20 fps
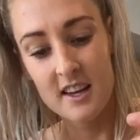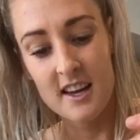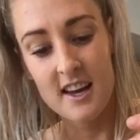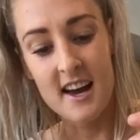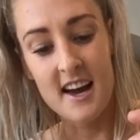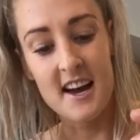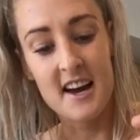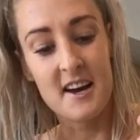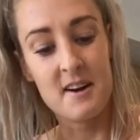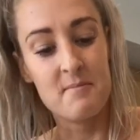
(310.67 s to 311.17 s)

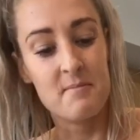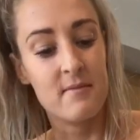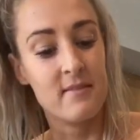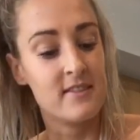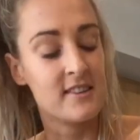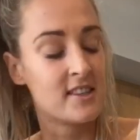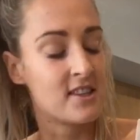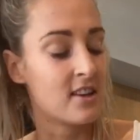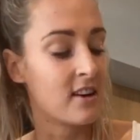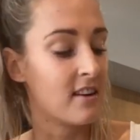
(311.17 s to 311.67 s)

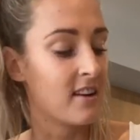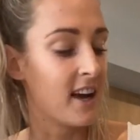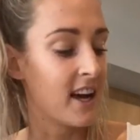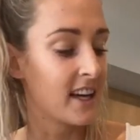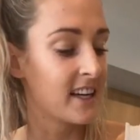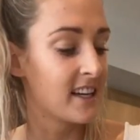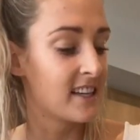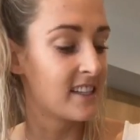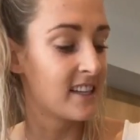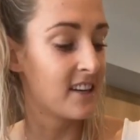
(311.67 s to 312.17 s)
So
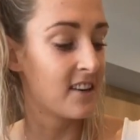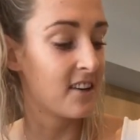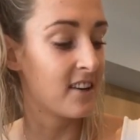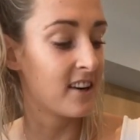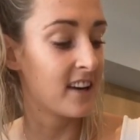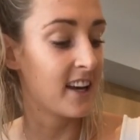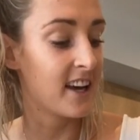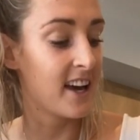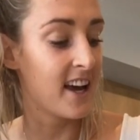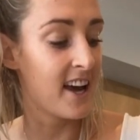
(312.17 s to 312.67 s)
like I said
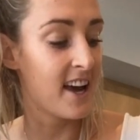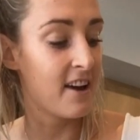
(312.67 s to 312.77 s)
earlier,